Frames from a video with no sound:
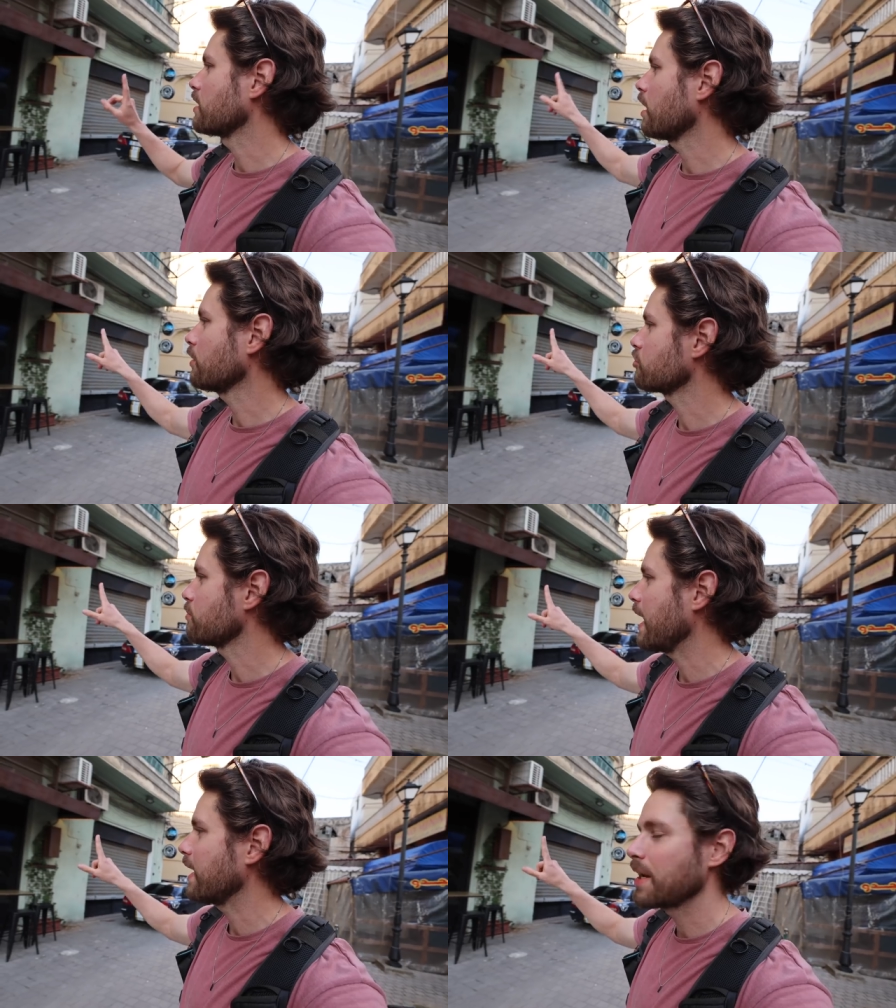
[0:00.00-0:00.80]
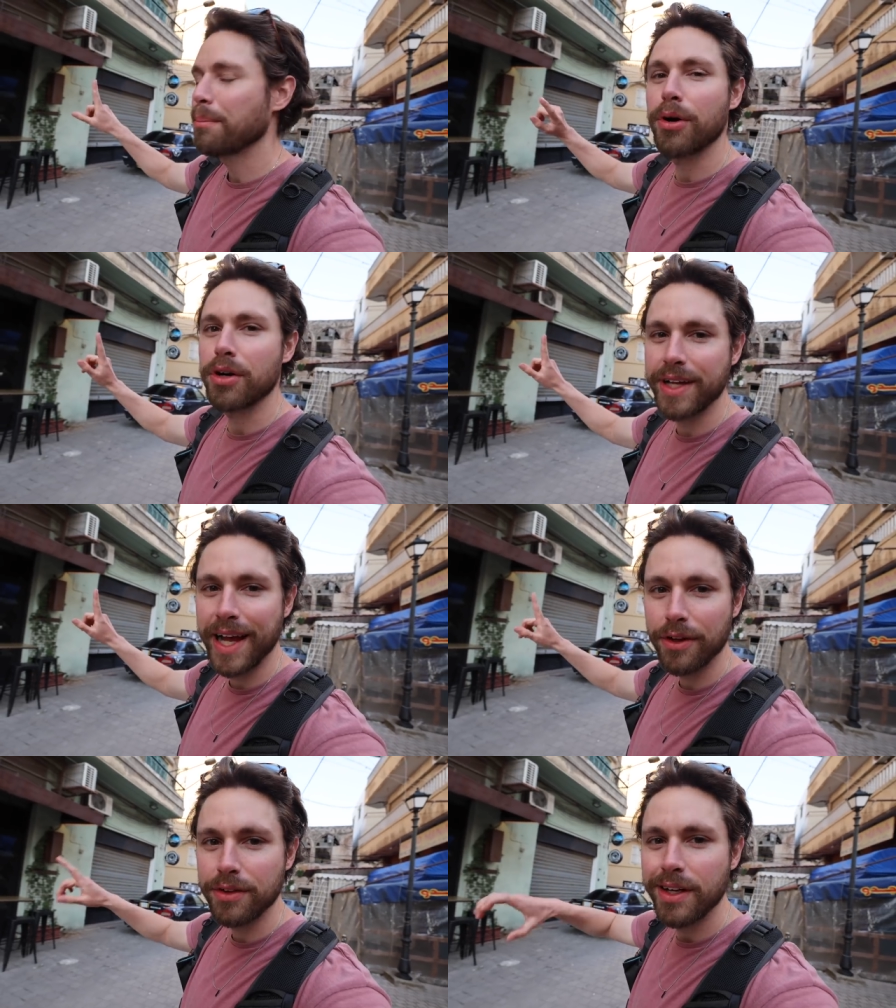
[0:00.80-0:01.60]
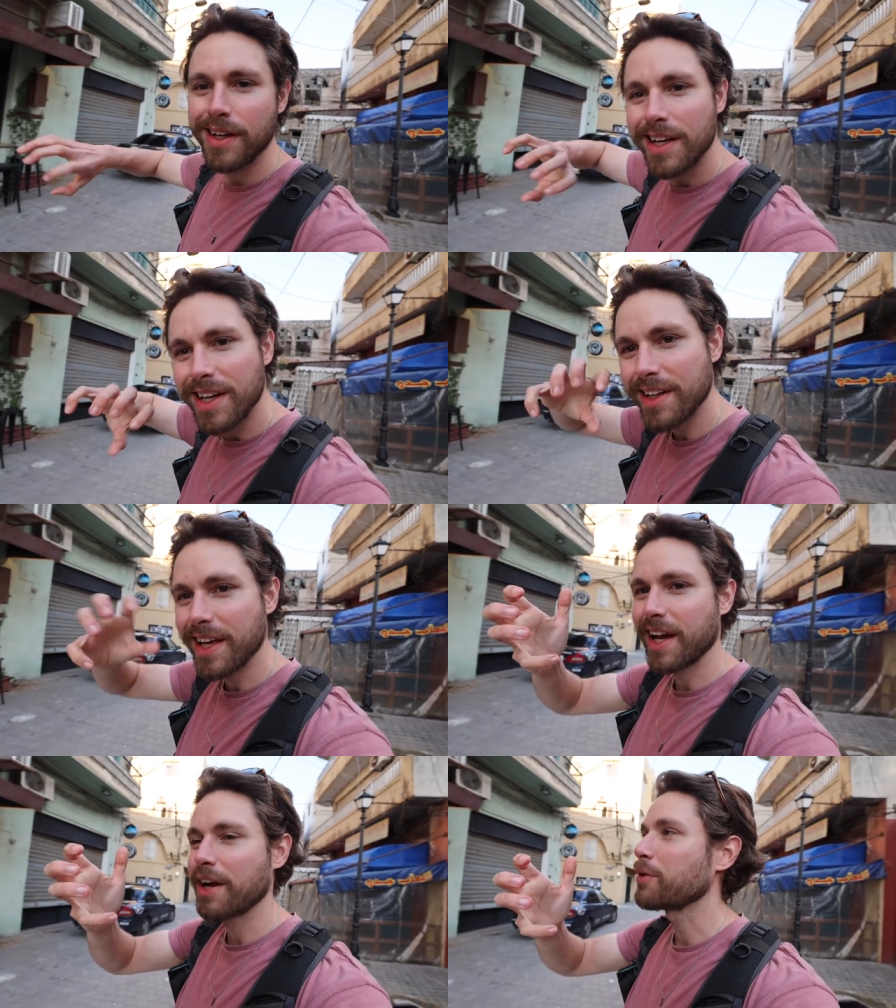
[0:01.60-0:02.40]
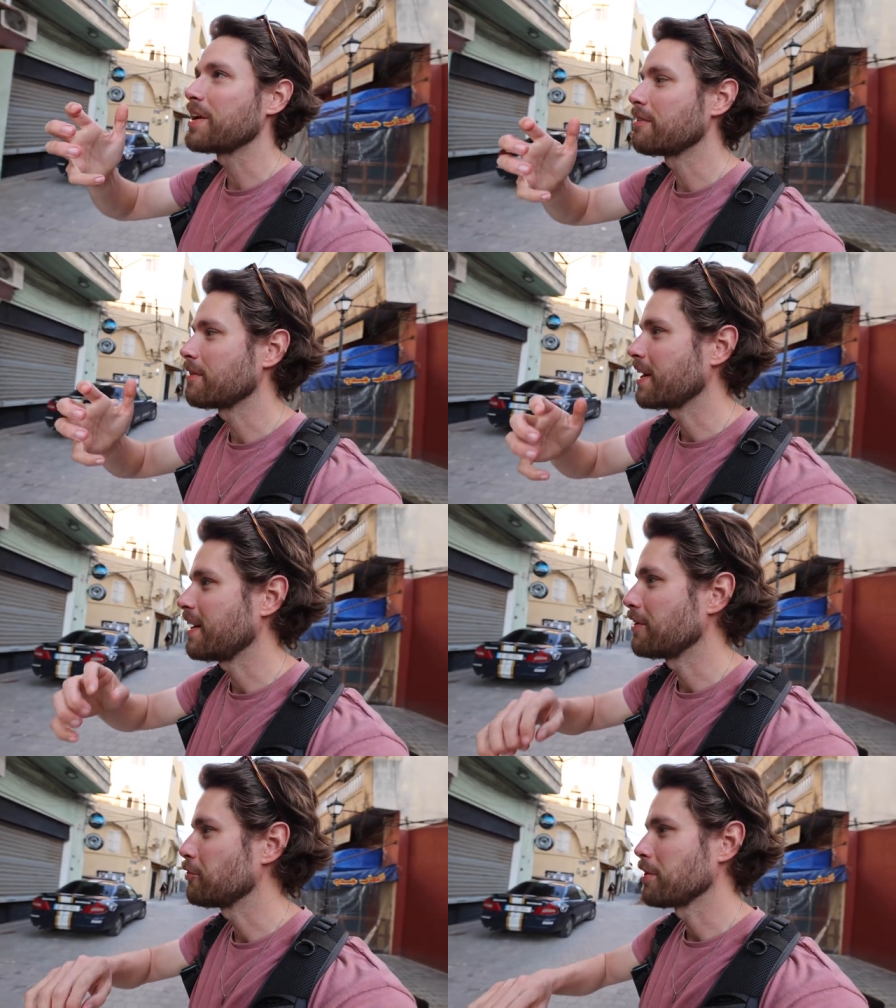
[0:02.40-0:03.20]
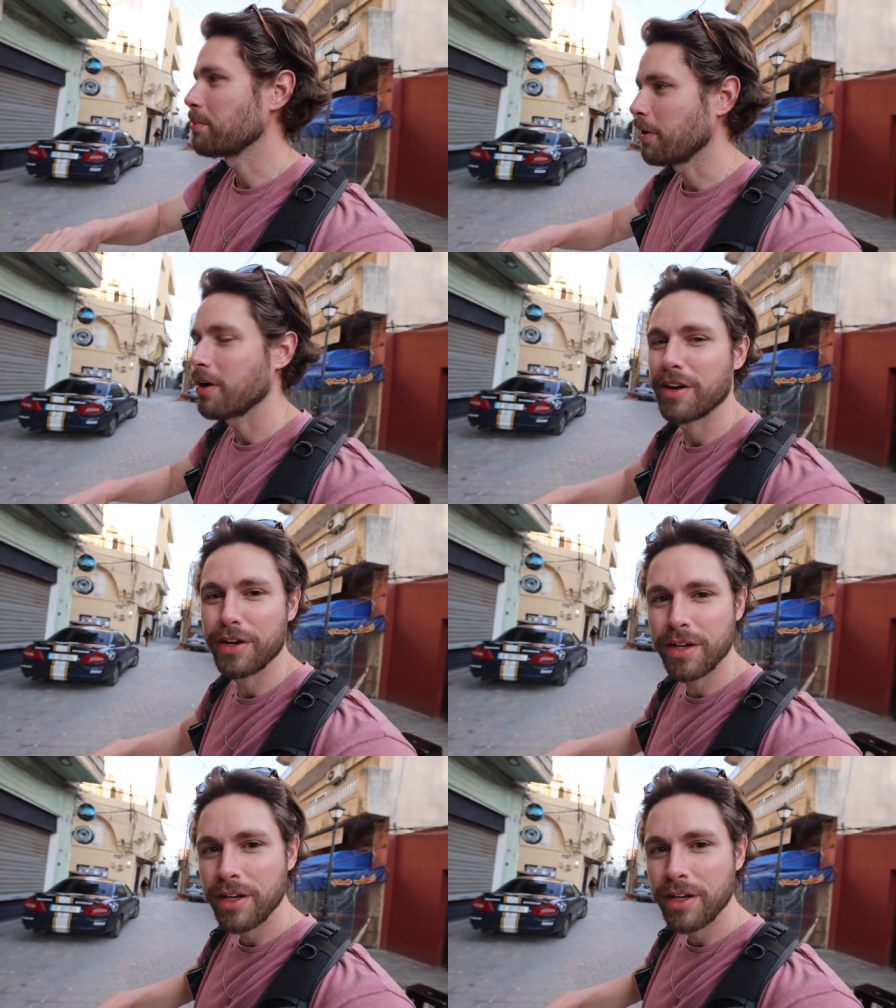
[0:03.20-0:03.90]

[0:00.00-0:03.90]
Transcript: a laundromat and it burned down and they kind of reinvented it into a bar.